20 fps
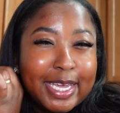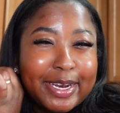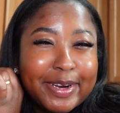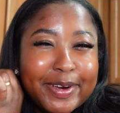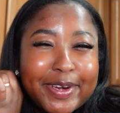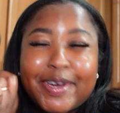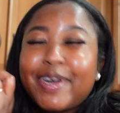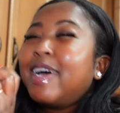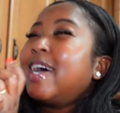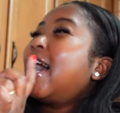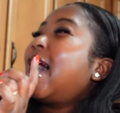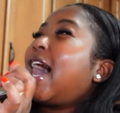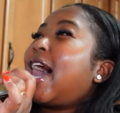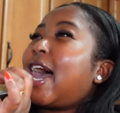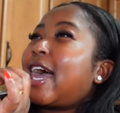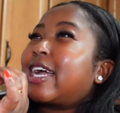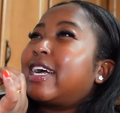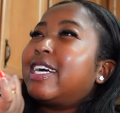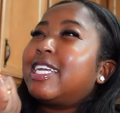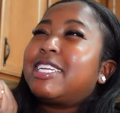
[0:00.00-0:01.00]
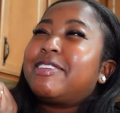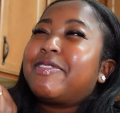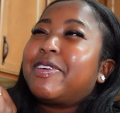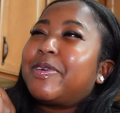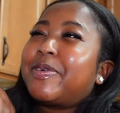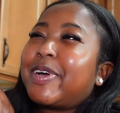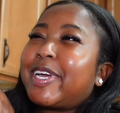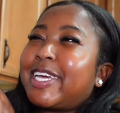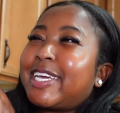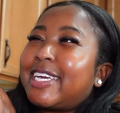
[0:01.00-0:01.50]
girl. I couldn't even
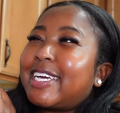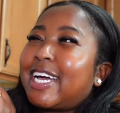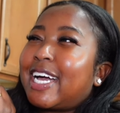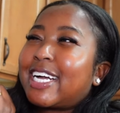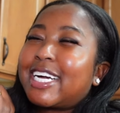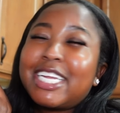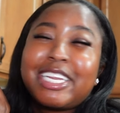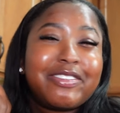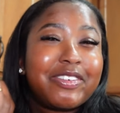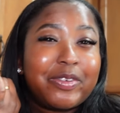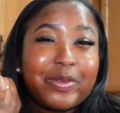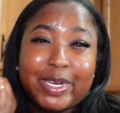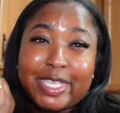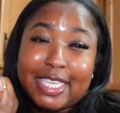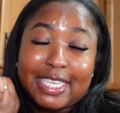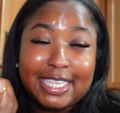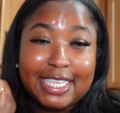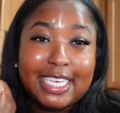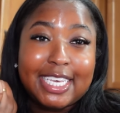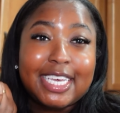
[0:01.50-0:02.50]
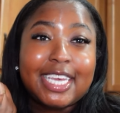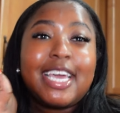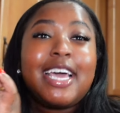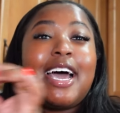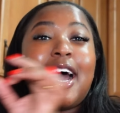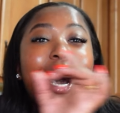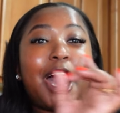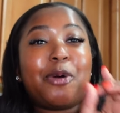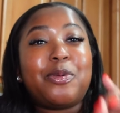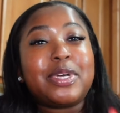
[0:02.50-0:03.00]
wait to see it.
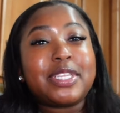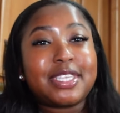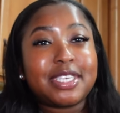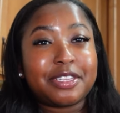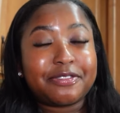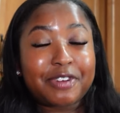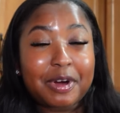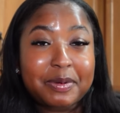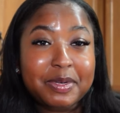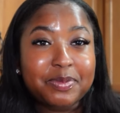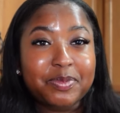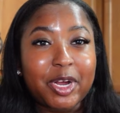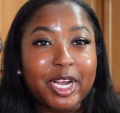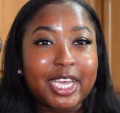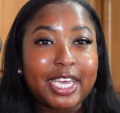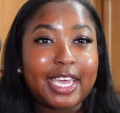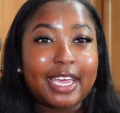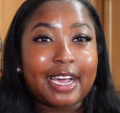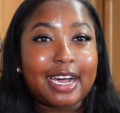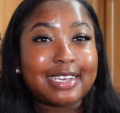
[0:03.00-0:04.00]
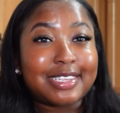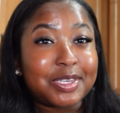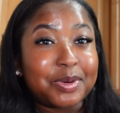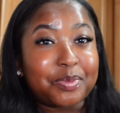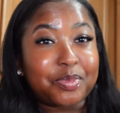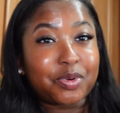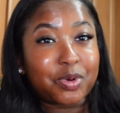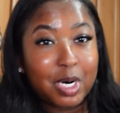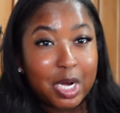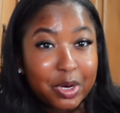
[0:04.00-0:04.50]
I went to the farmer's market and got some
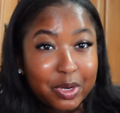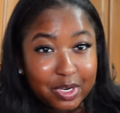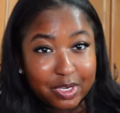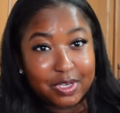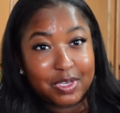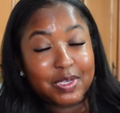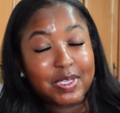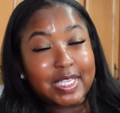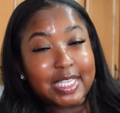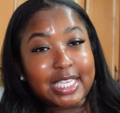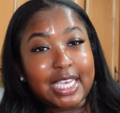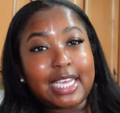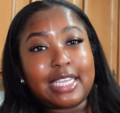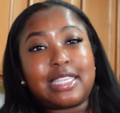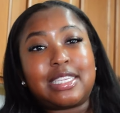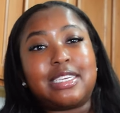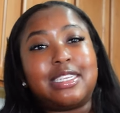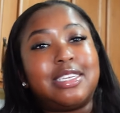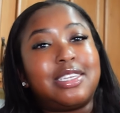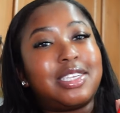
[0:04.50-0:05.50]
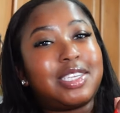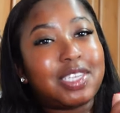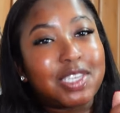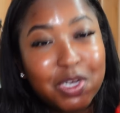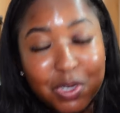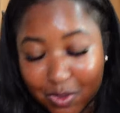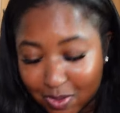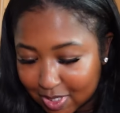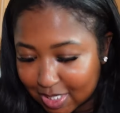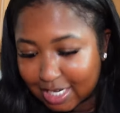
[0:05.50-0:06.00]
produce to
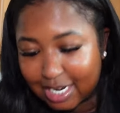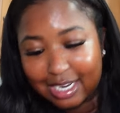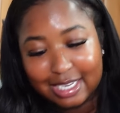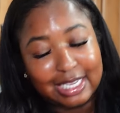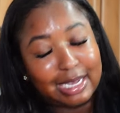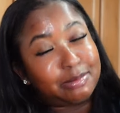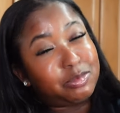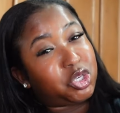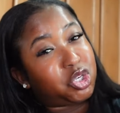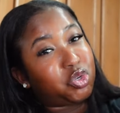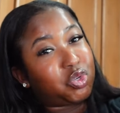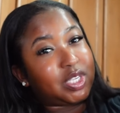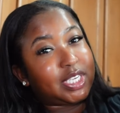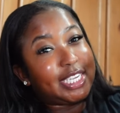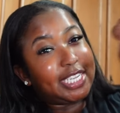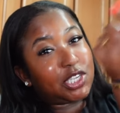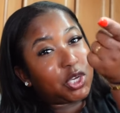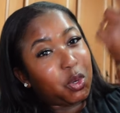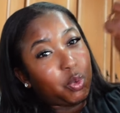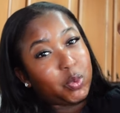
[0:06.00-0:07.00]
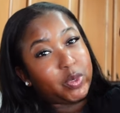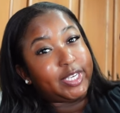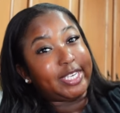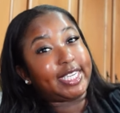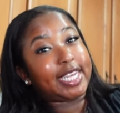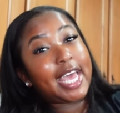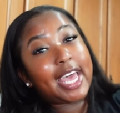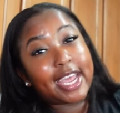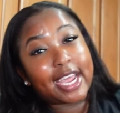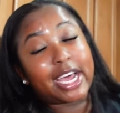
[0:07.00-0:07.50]
juice, because I'm juicing
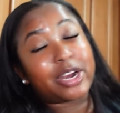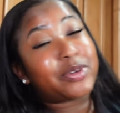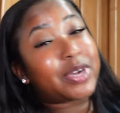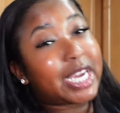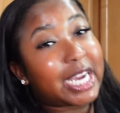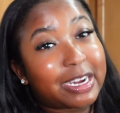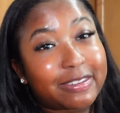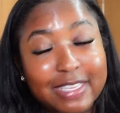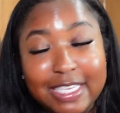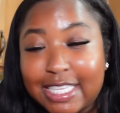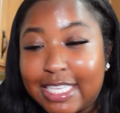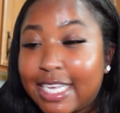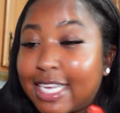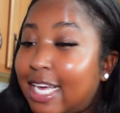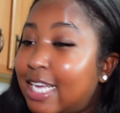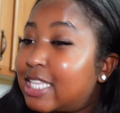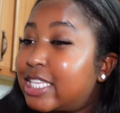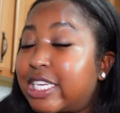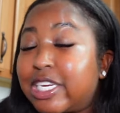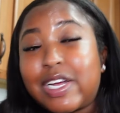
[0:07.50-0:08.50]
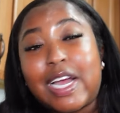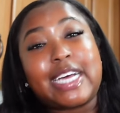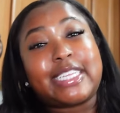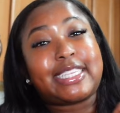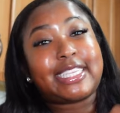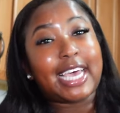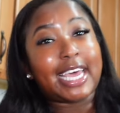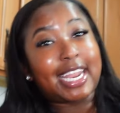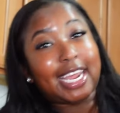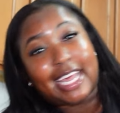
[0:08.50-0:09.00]
today. I don't care if this thing gets here at
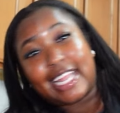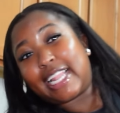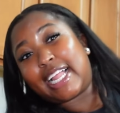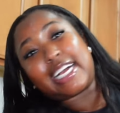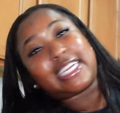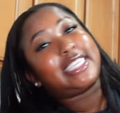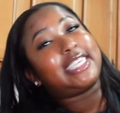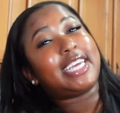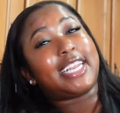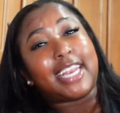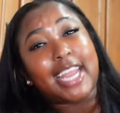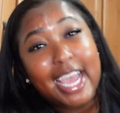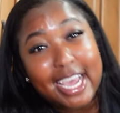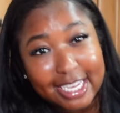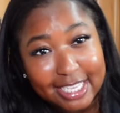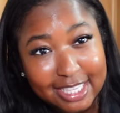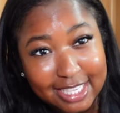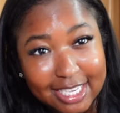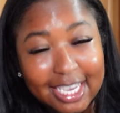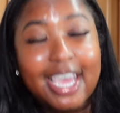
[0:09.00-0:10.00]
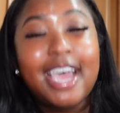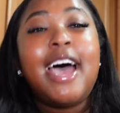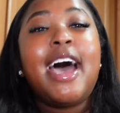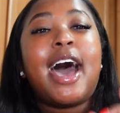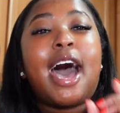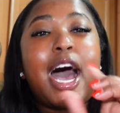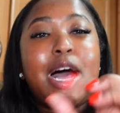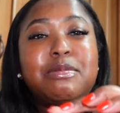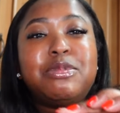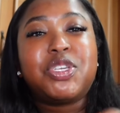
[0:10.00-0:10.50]
10 o'clock tonight.
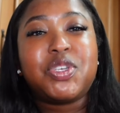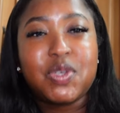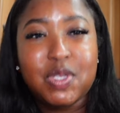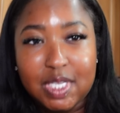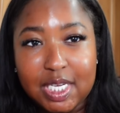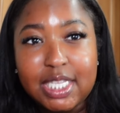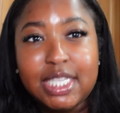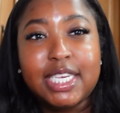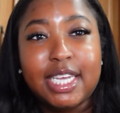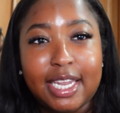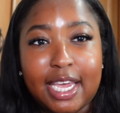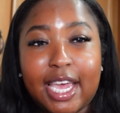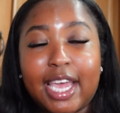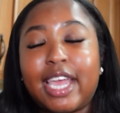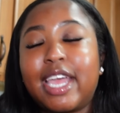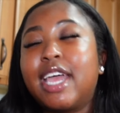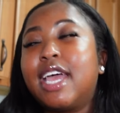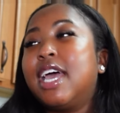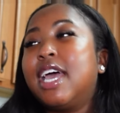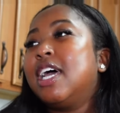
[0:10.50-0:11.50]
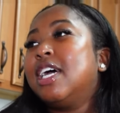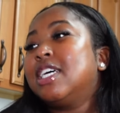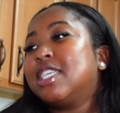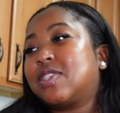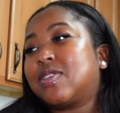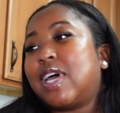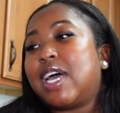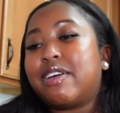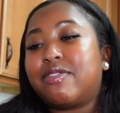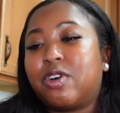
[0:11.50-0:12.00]
I'm juicing today.
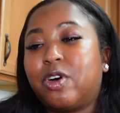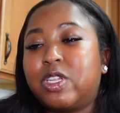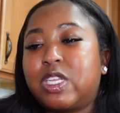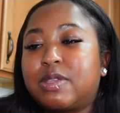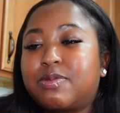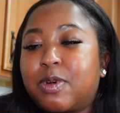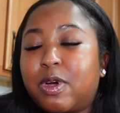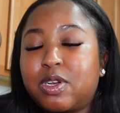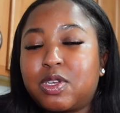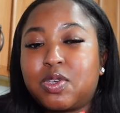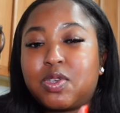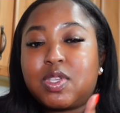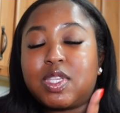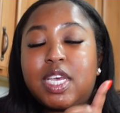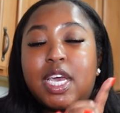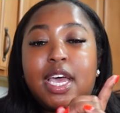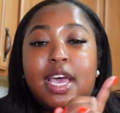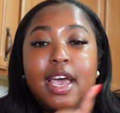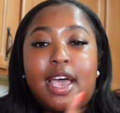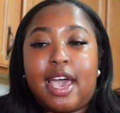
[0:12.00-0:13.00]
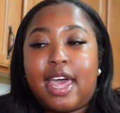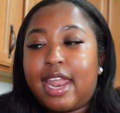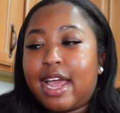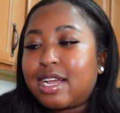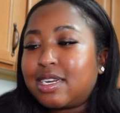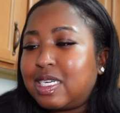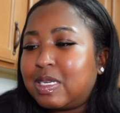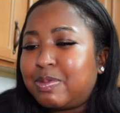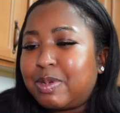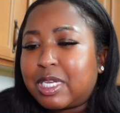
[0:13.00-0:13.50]
So I have all these produce, and I
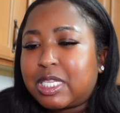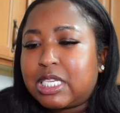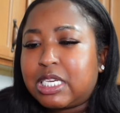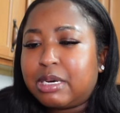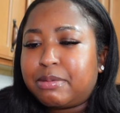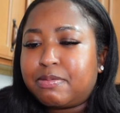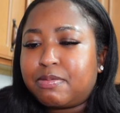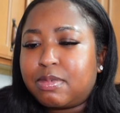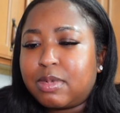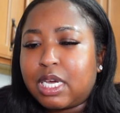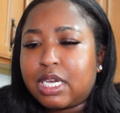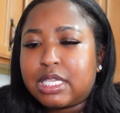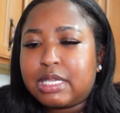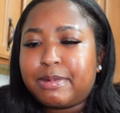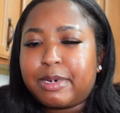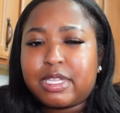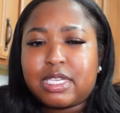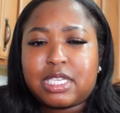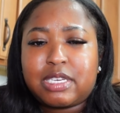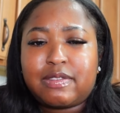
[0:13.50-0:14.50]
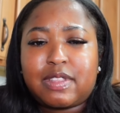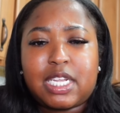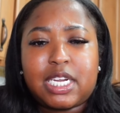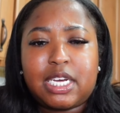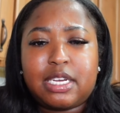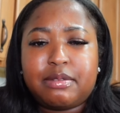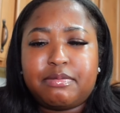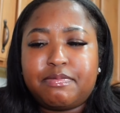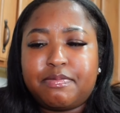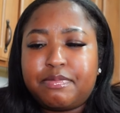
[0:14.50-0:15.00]
actually picked up like some other stuff that
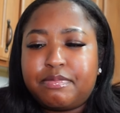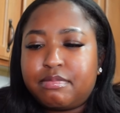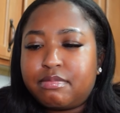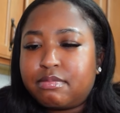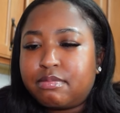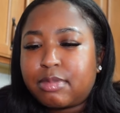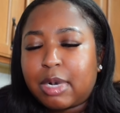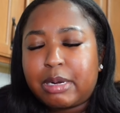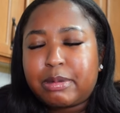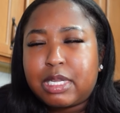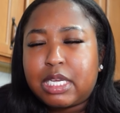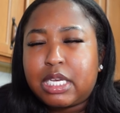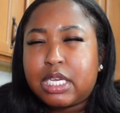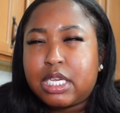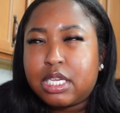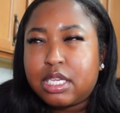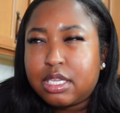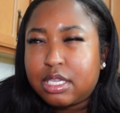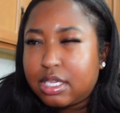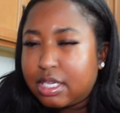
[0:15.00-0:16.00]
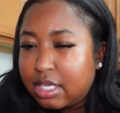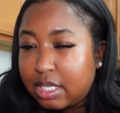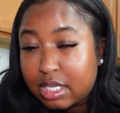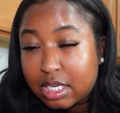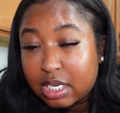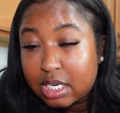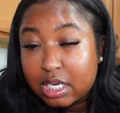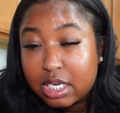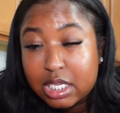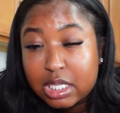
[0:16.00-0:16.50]
I probably
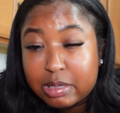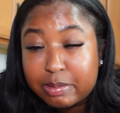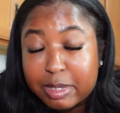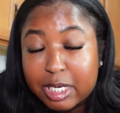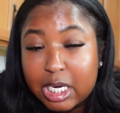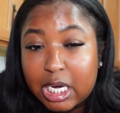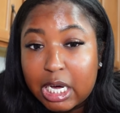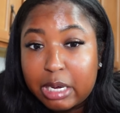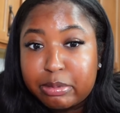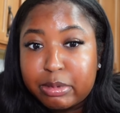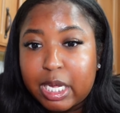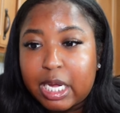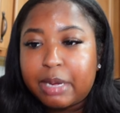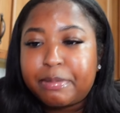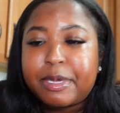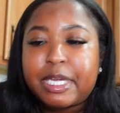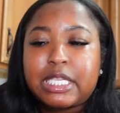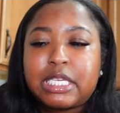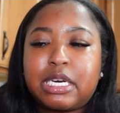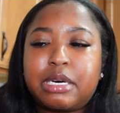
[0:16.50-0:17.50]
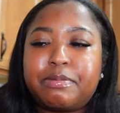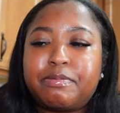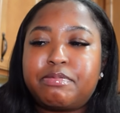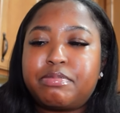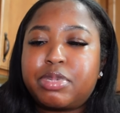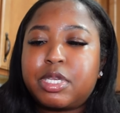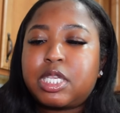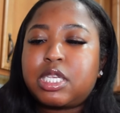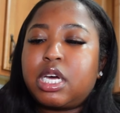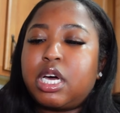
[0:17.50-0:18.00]
didn't need to pick up. Like, I picked
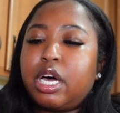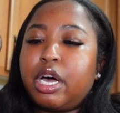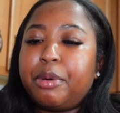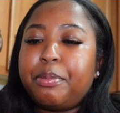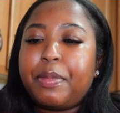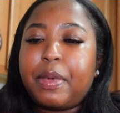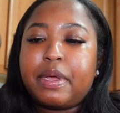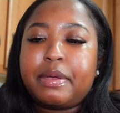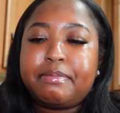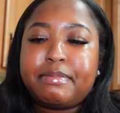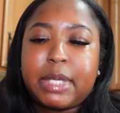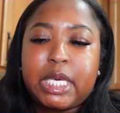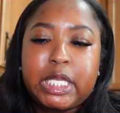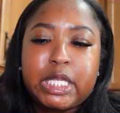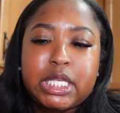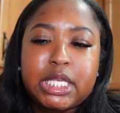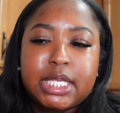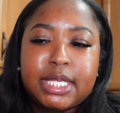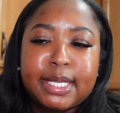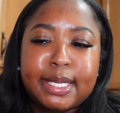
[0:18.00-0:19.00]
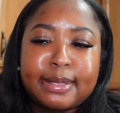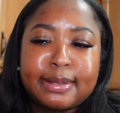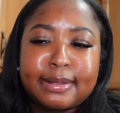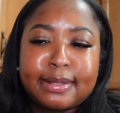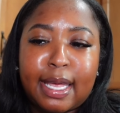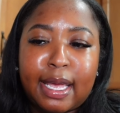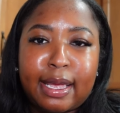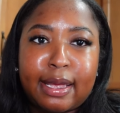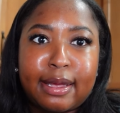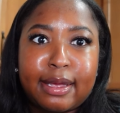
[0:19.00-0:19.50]
up some meats and
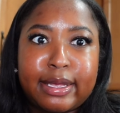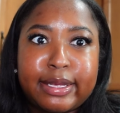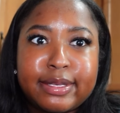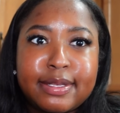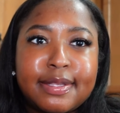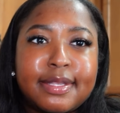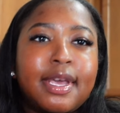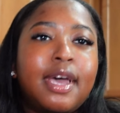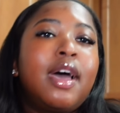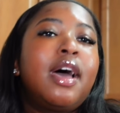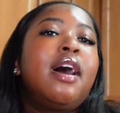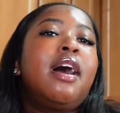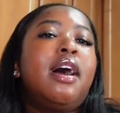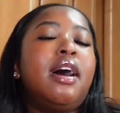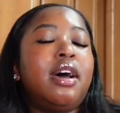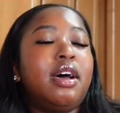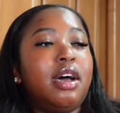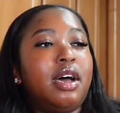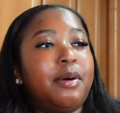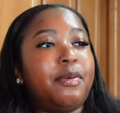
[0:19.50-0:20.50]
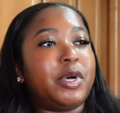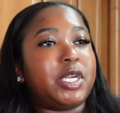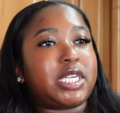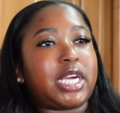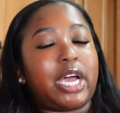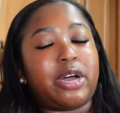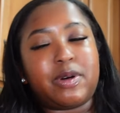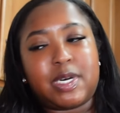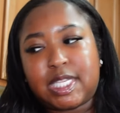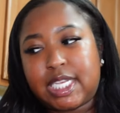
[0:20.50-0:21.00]
things, which
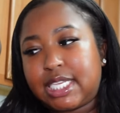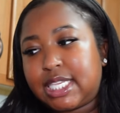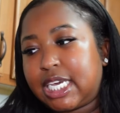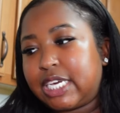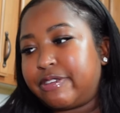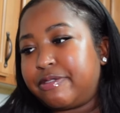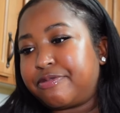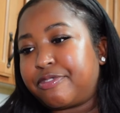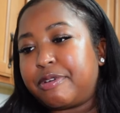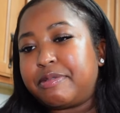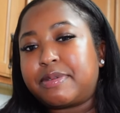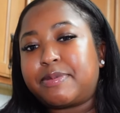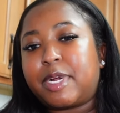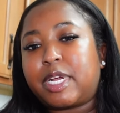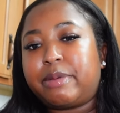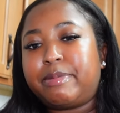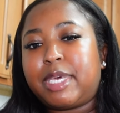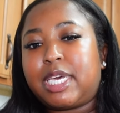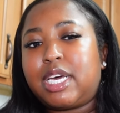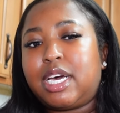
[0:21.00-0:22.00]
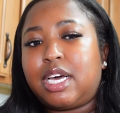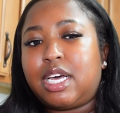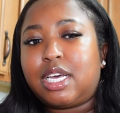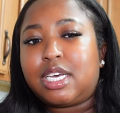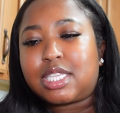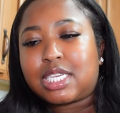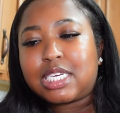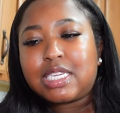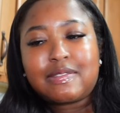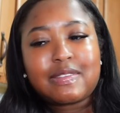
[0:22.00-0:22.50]
I always like to get from a farmer's market
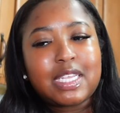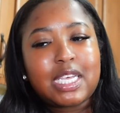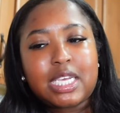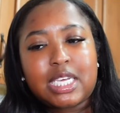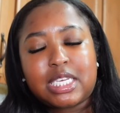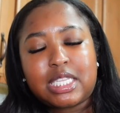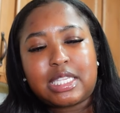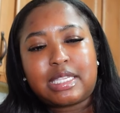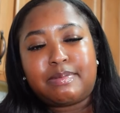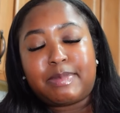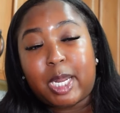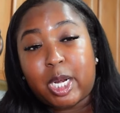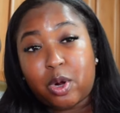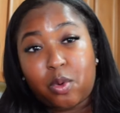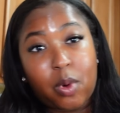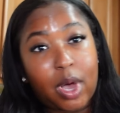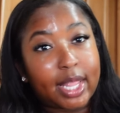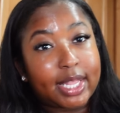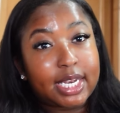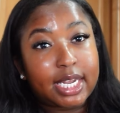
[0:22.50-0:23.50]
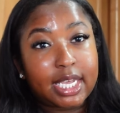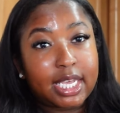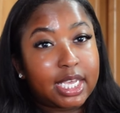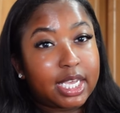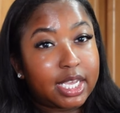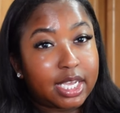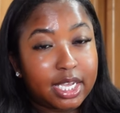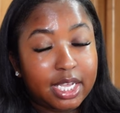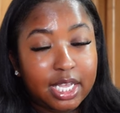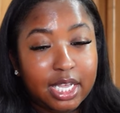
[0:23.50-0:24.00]
because I just feel like it's better
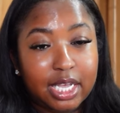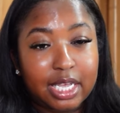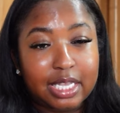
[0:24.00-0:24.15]
quality,